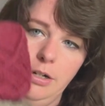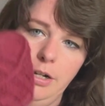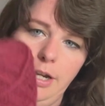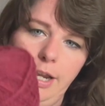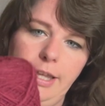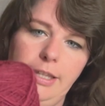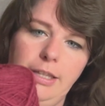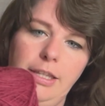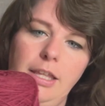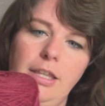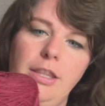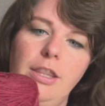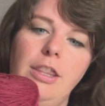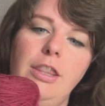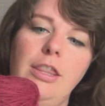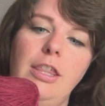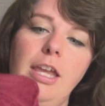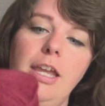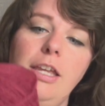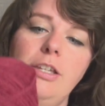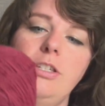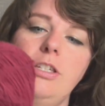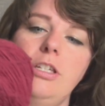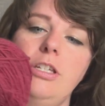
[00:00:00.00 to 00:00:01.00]
And then
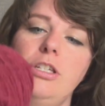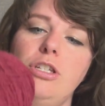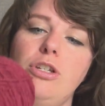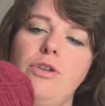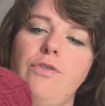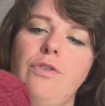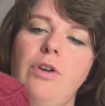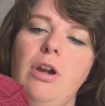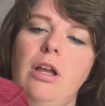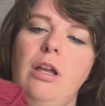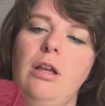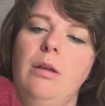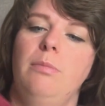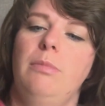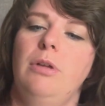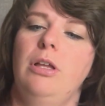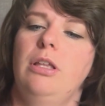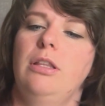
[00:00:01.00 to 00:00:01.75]
this is from,